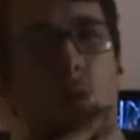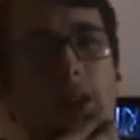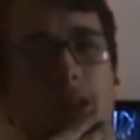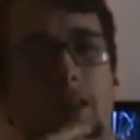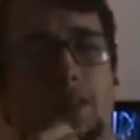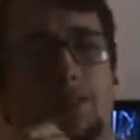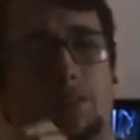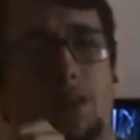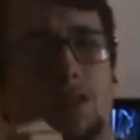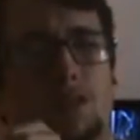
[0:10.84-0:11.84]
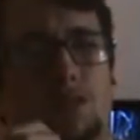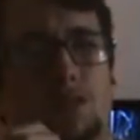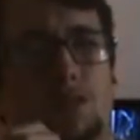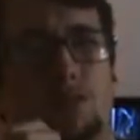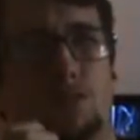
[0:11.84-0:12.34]
week or, or
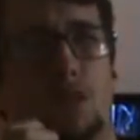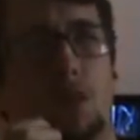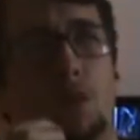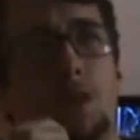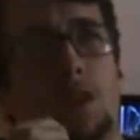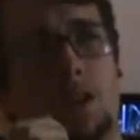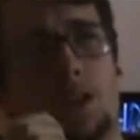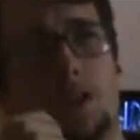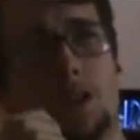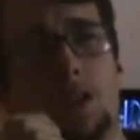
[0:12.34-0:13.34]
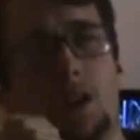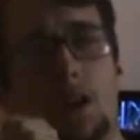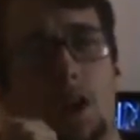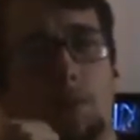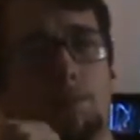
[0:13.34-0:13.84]
two
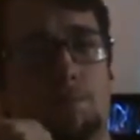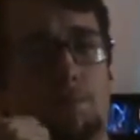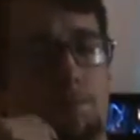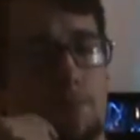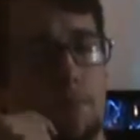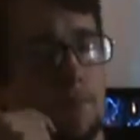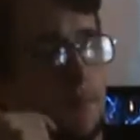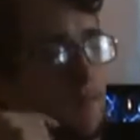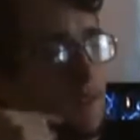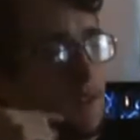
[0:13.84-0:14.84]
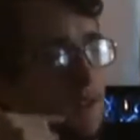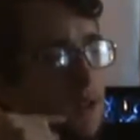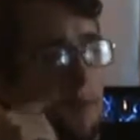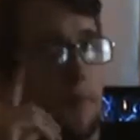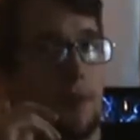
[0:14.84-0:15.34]
um,
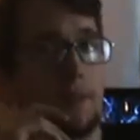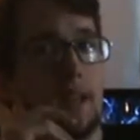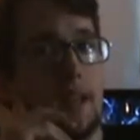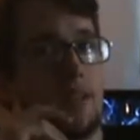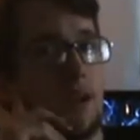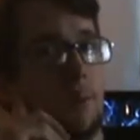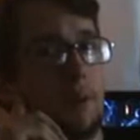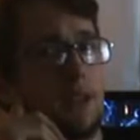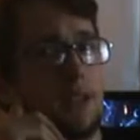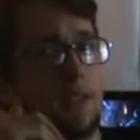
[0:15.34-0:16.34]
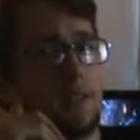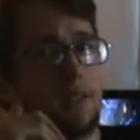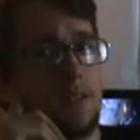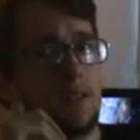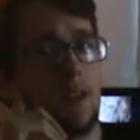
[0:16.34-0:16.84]
about death in
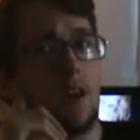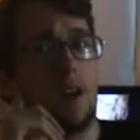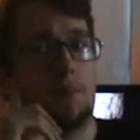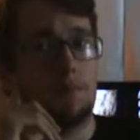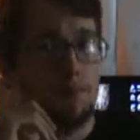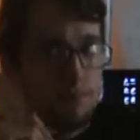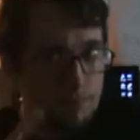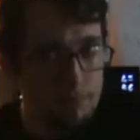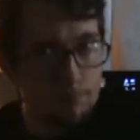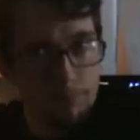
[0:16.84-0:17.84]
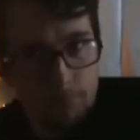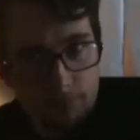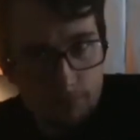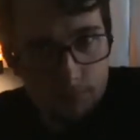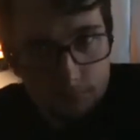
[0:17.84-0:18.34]
RPGs. Um,
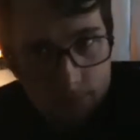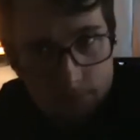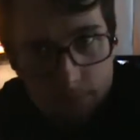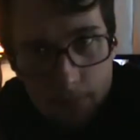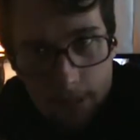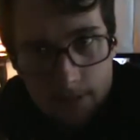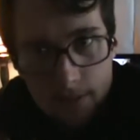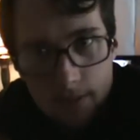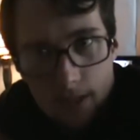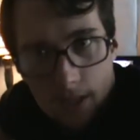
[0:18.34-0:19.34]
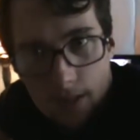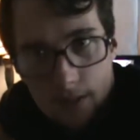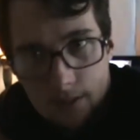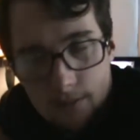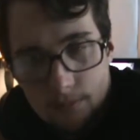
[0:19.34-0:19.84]
basically,
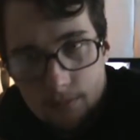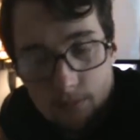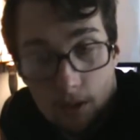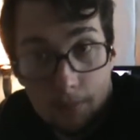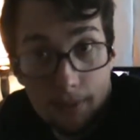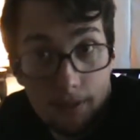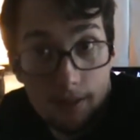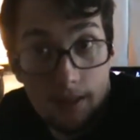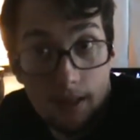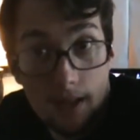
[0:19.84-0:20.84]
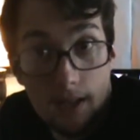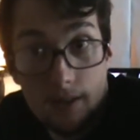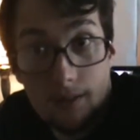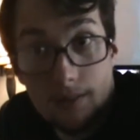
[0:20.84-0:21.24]
uh, what I've been hearing a lot